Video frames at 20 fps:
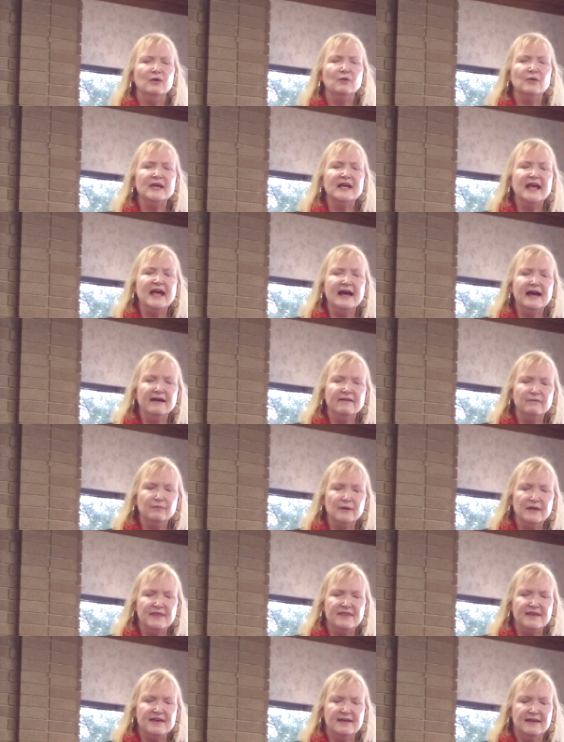We have
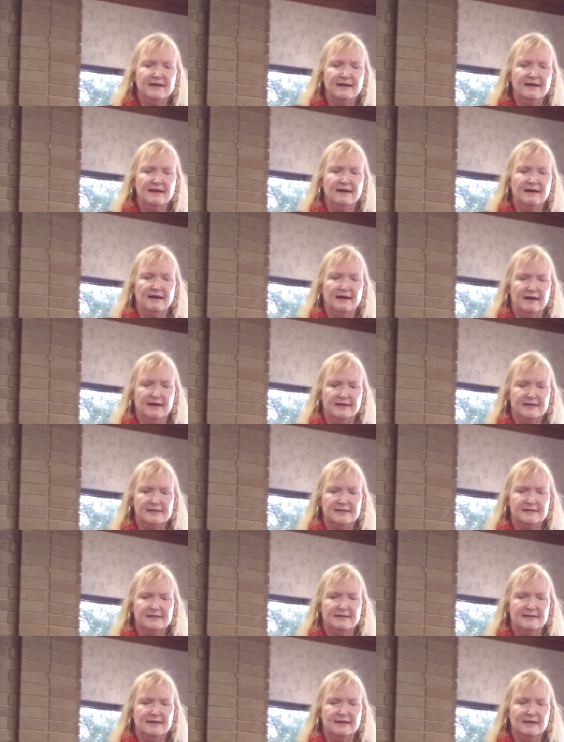within
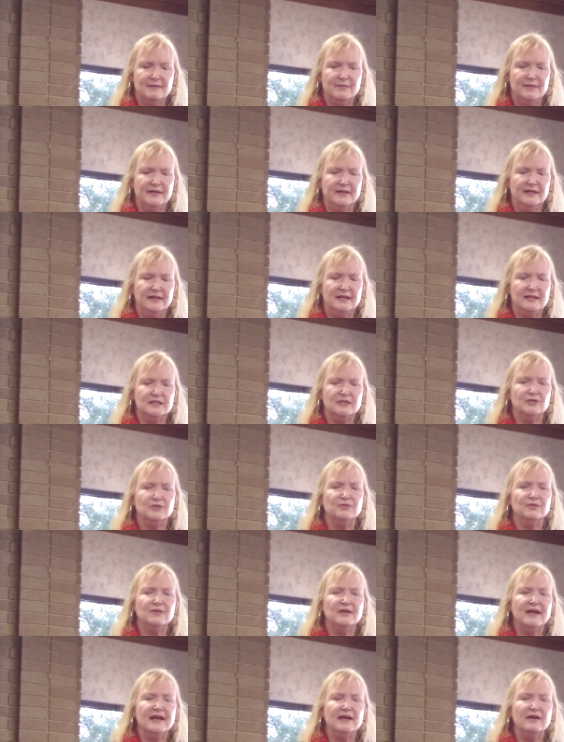us the ability to
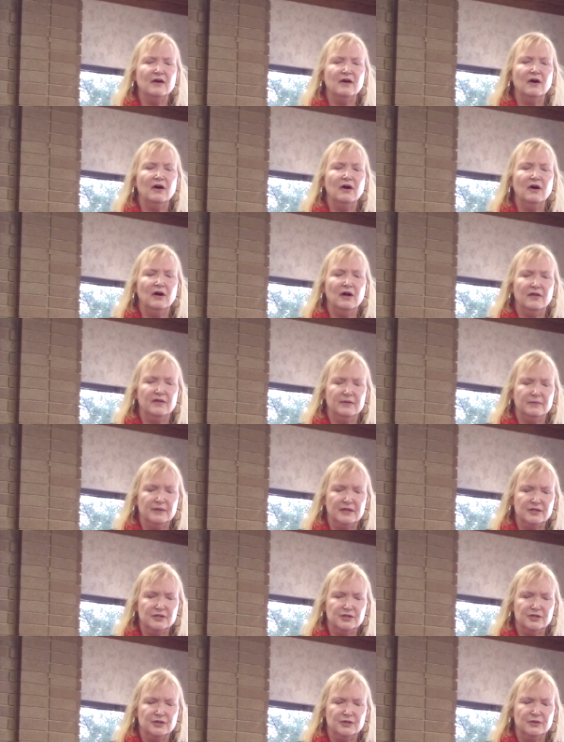create all that
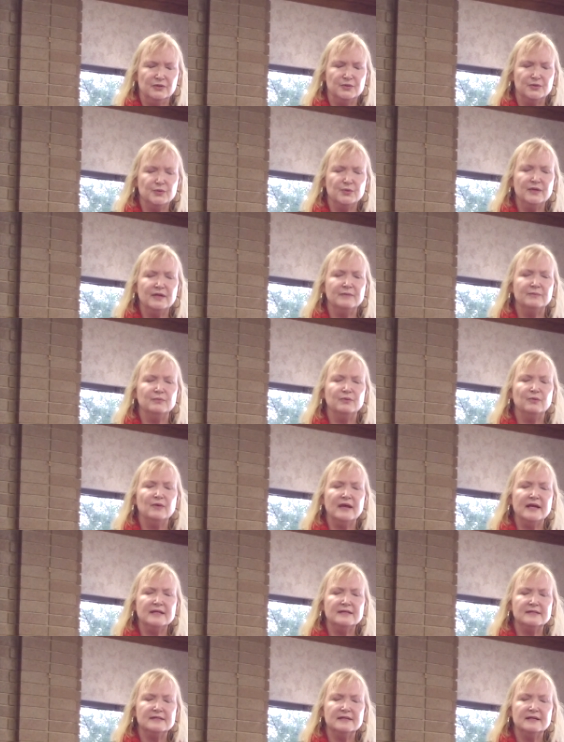we choose. We
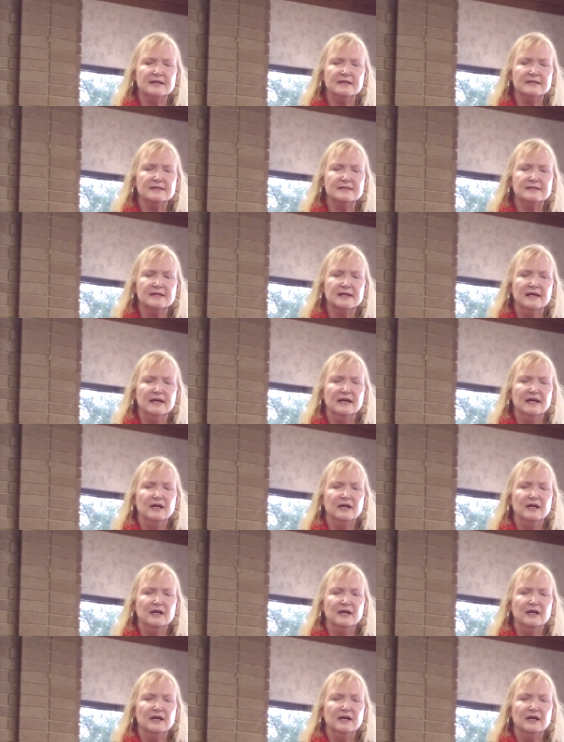embrace this.